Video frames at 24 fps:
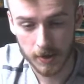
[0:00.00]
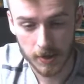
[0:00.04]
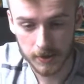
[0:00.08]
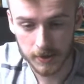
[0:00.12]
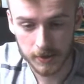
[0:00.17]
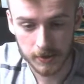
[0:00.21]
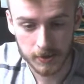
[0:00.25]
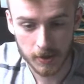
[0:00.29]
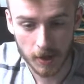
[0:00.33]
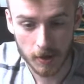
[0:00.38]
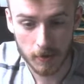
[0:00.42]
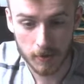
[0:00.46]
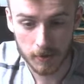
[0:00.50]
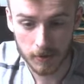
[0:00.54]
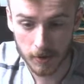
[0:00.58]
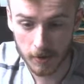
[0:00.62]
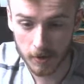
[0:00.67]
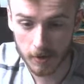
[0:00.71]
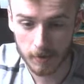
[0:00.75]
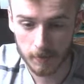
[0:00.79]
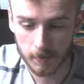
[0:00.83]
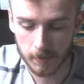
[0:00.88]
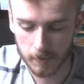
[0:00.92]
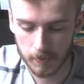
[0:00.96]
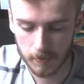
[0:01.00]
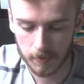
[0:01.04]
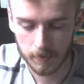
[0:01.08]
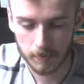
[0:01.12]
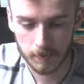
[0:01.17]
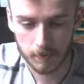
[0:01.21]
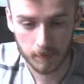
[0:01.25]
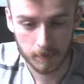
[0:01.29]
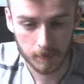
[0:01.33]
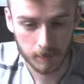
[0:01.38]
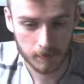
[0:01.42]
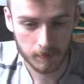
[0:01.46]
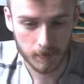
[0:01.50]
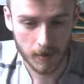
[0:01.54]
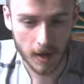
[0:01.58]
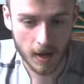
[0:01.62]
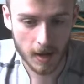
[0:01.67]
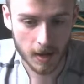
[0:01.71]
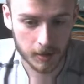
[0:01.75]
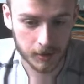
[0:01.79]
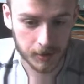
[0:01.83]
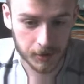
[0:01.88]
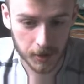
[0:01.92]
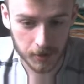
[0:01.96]
start with our
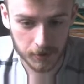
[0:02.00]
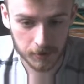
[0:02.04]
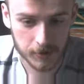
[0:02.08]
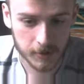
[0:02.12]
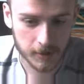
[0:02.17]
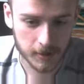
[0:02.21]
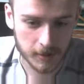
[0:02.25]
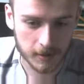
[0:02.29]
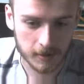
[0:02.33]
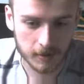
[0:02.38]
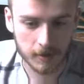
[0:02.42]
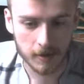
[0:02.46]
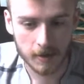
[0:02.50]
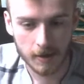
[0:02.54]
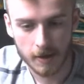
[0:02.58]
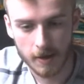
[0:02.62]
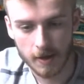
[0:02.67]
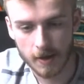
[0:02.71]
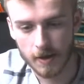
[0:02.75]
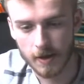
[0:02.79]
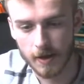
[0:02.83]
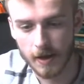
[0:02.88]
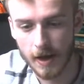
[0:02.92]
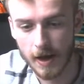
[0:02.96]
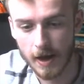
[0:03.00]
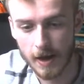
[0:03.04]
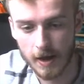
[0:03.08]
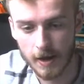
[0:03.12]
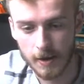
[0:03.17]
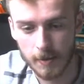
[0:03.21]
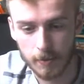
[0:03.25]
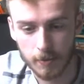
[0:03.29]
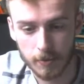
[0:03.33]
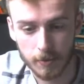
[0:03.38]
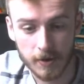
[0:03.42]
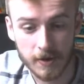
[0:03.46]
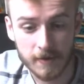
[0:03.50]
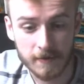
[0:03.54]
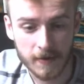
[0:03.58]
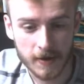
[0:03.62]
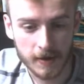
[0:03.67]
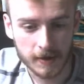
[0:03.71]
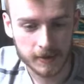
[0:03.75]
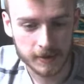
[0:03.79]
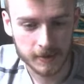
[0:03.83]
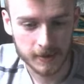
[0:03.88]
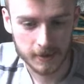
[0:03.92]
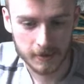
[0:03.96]
chosen
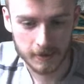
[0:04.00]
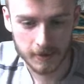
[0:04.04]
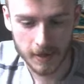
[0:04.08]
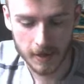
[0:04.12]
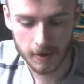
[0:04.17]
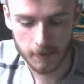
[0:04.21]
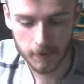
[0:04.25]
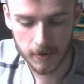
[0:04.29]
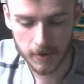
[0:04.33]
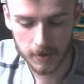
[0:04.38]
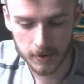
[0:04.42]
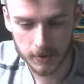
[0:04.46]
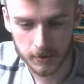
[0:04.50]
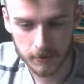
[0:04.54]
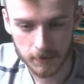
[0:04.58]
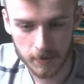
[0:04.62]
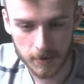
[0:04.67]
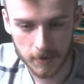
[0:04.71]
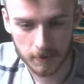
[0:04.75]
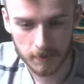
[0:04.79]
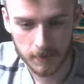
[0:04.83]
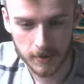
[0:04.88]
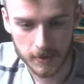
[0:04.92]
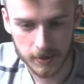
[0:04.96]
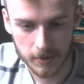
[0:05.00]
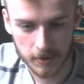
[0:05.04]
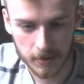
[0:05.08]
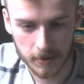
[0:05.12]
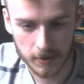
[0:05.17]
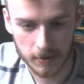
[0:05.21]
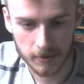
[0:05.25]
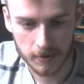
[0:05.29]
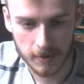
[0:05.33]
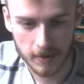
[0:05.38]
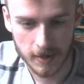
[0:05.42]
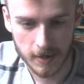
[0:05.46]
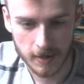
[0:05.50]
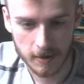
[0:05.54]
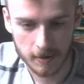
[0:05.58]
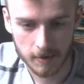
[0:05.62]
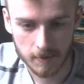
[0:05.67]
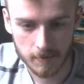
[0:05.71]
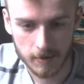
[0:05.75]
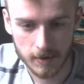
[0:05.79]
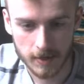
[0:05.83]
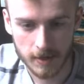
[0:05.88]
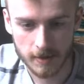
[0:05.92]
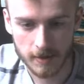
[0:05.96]
prefix, then we just want to return the
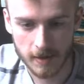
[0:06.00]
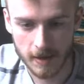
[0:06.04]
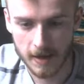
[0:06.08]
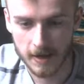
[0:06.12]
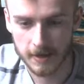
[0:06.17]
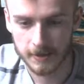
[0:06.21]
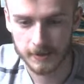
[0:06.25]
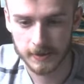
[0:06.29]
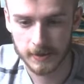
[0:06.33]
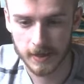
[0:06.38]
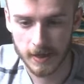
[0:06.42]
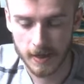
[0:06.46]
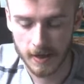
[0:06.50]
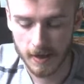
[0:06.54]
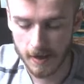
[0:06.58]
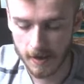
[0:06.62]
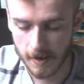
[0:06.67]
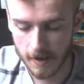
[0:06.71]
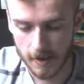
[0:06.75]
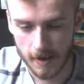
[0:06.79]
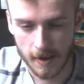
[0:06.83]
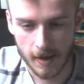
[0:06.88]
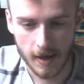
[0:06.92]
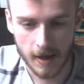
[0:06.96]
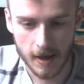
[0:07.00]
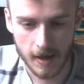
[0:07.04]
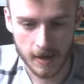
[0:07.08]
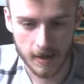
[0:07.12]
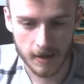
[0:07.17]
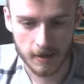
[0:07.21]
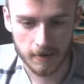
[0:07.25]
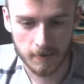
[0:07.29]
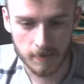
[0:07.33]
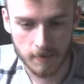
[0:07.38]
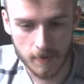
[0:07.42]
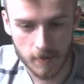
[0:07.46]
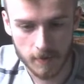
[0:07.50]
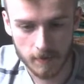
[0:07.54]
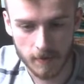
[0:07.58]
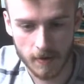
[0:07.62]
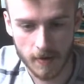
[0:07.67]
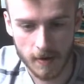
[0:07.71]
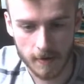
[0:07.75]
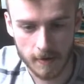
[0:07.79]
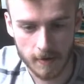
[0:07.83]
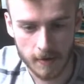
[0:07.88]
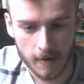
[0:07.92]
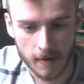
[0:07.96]
completed task and move
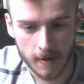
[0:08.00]
on.